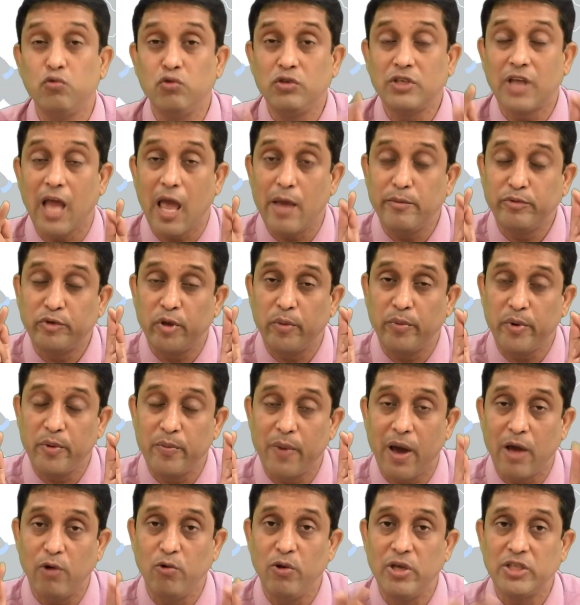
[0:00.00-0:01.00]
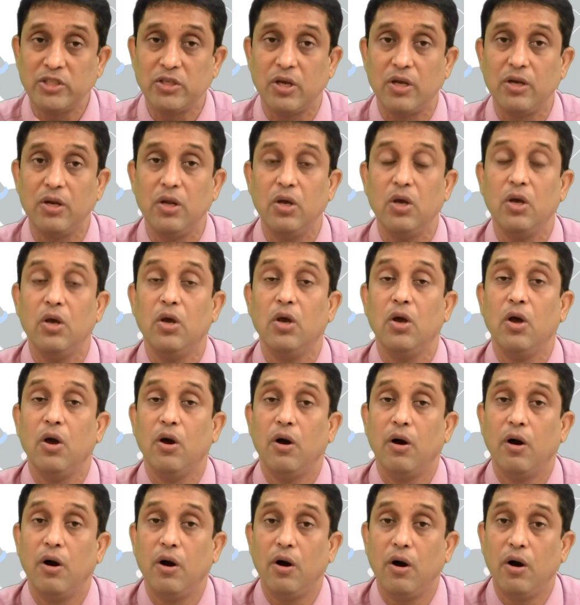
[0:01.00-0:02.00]
types of evaluation
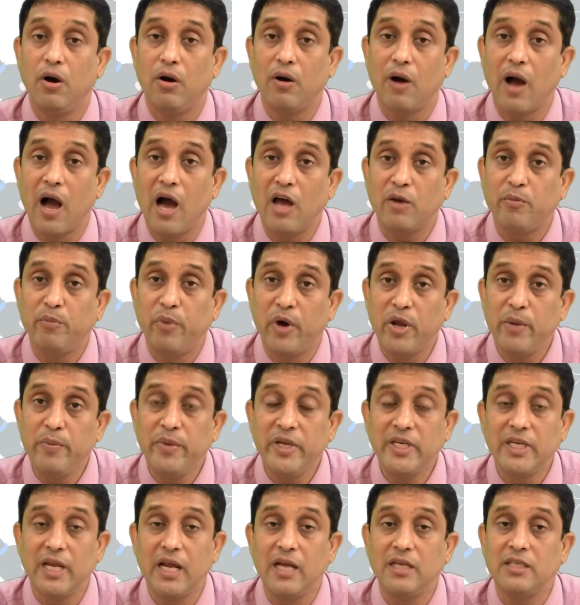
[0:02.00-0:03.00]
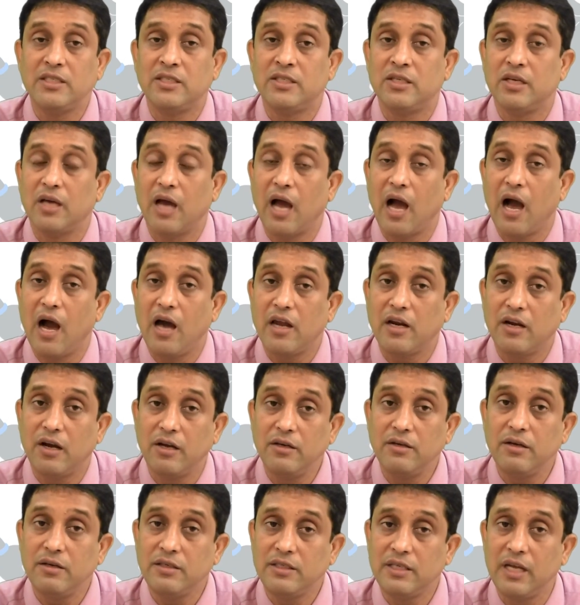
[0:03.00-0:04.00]
are permitted, are
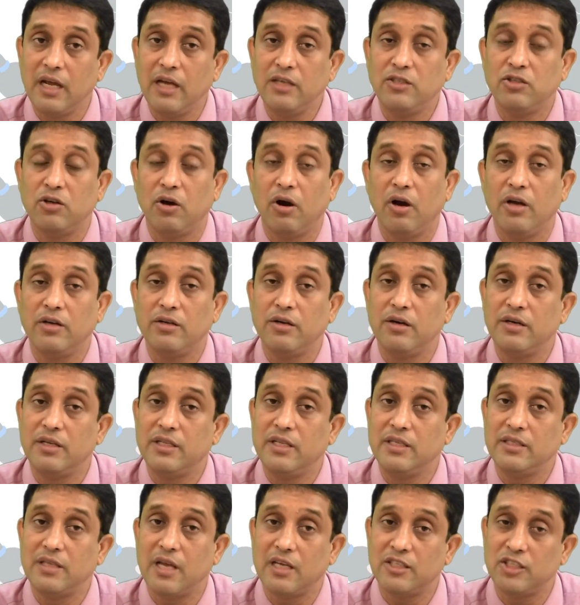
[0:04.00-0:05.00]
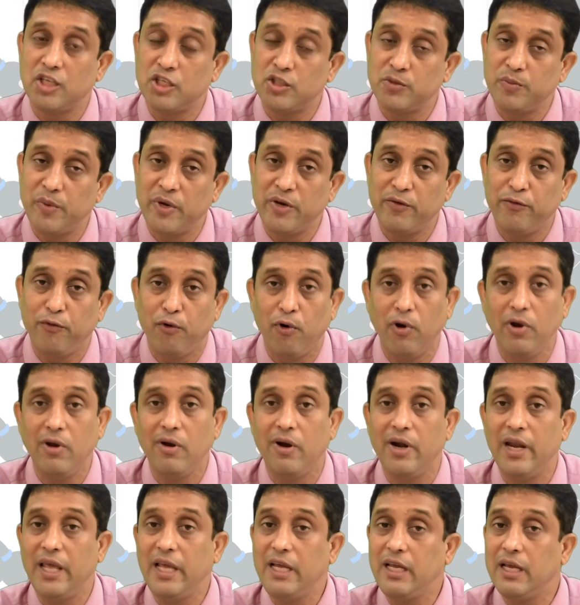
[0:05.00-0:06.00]
conducted under this assessment for
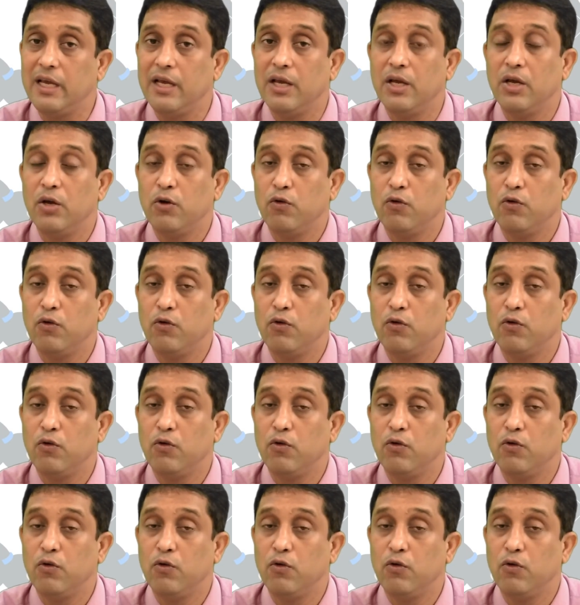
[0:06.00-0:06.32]
learning.